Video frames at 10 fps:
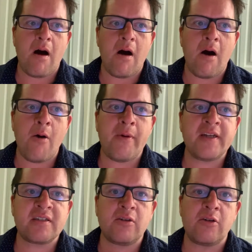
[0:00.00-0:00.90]

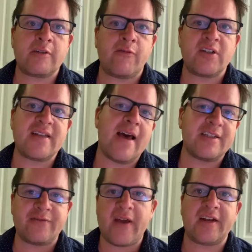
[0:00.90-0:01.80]
always looked for
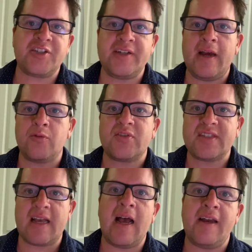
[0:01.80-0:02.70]
satisfaction
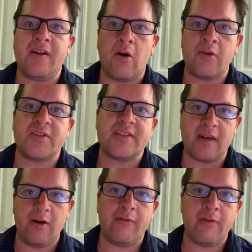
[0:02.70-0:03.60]
outside
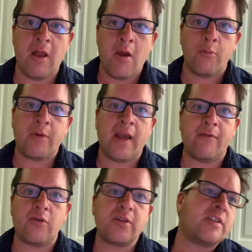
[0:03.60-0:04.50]
ourselves. We
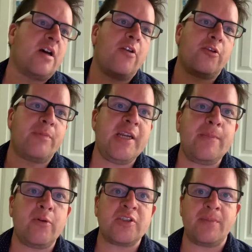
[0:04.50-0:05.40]
have looked to other
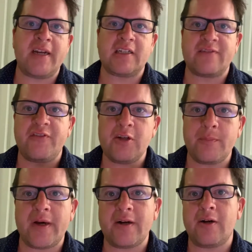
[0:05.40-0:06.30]
people to make us feel
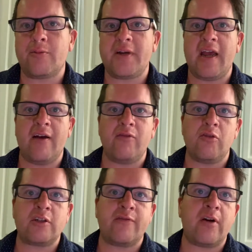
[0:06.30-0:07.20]
better. We have
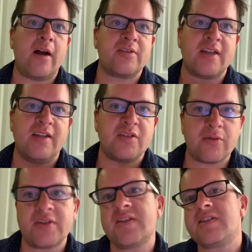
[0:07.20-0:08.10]
looked for outside
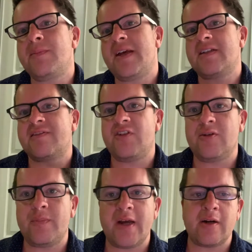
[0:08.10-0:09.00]
sources to make us
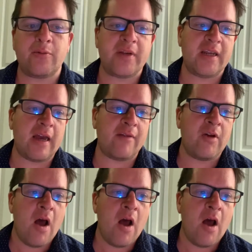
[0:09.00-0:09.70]
feel better. We have